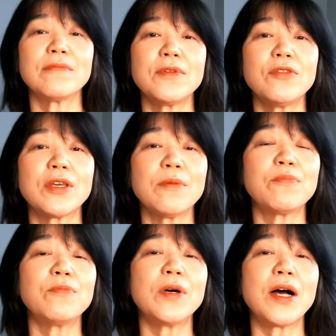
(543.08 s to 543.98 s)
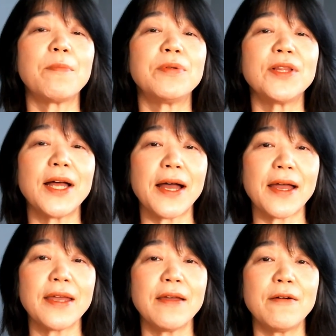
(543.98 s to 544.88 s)
You can
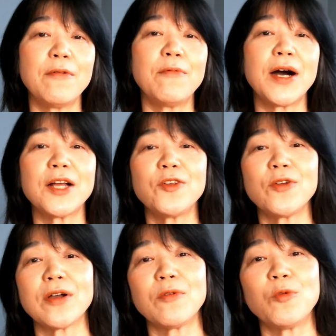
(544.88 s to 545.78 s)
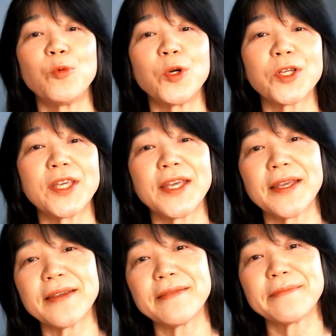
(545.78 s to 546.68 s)
apply while you're
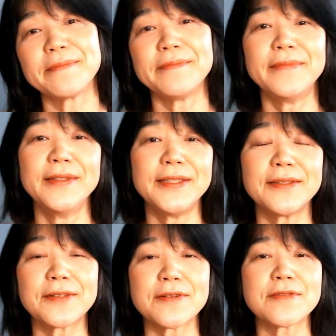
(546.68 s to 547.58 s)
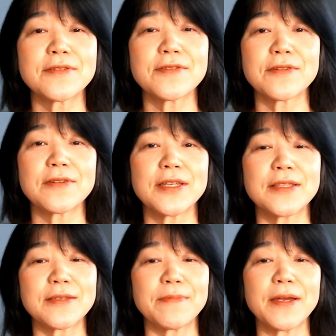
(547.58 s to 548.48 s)
working, so
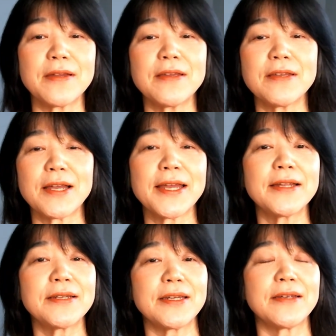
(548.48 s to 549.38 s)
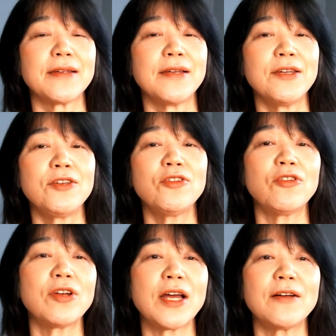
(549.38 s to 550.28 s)
it's very handy. You
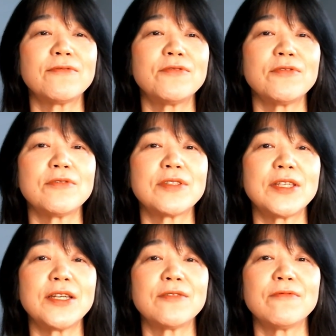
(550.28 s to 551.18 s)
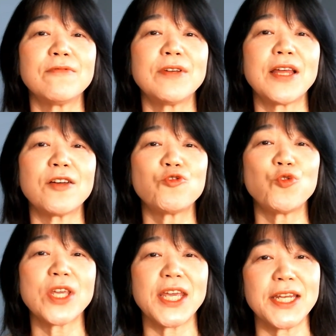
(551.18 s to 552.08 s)
don't have to sit without
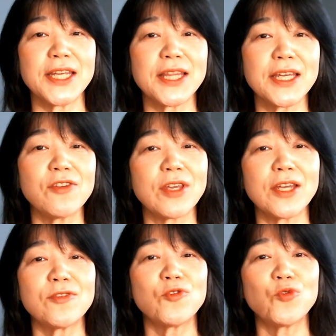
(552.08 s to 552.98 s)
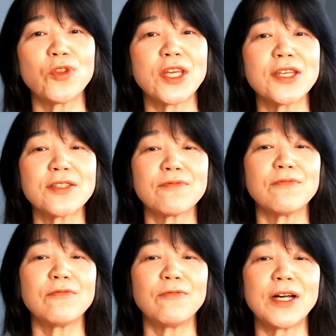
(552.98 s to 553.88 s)
doing anything. You can do things
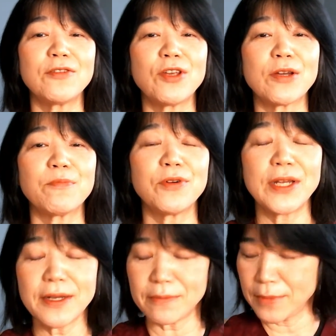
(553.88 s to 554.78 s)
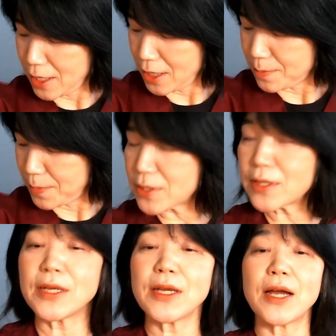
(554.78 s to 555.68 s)
while you're putting.
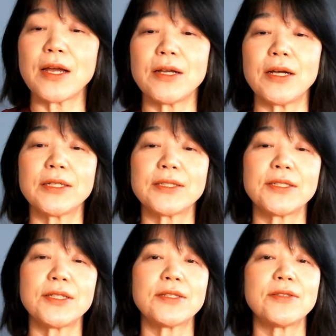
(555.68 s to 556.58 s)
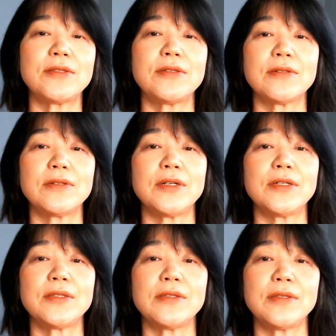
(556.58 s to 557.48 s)
Especially, I suggest to do
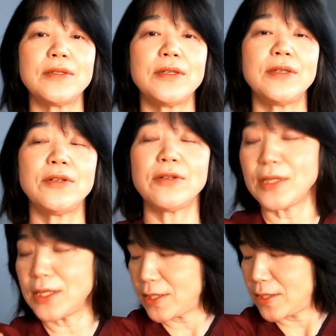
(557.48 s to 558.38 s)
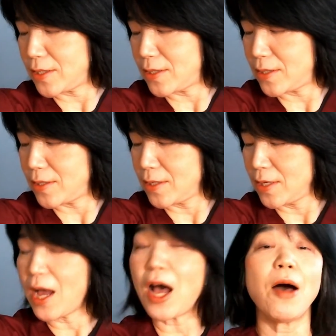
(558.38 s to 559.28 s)
on, this
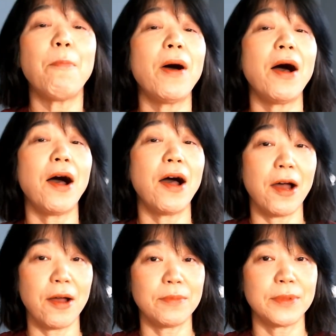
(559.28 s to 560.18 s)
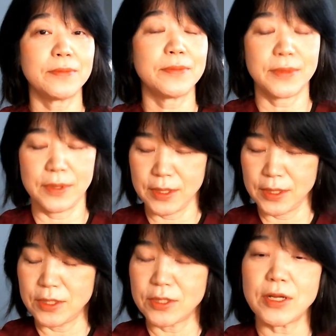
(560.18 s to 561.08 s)
upper arm.
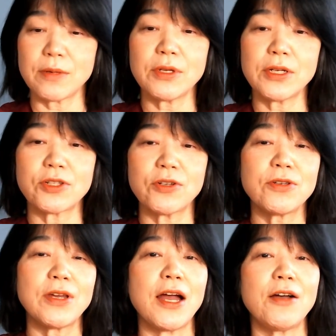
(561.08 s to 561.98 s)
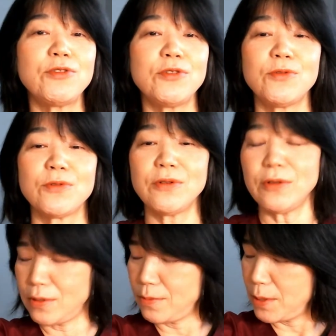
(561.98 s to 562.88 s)
So I'm going to show you how to do,
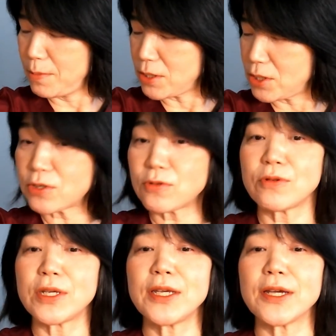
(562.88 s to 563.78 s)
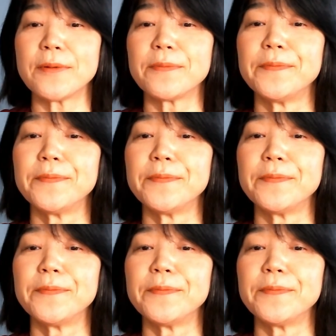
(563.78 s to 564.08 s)
or maybe I just do here.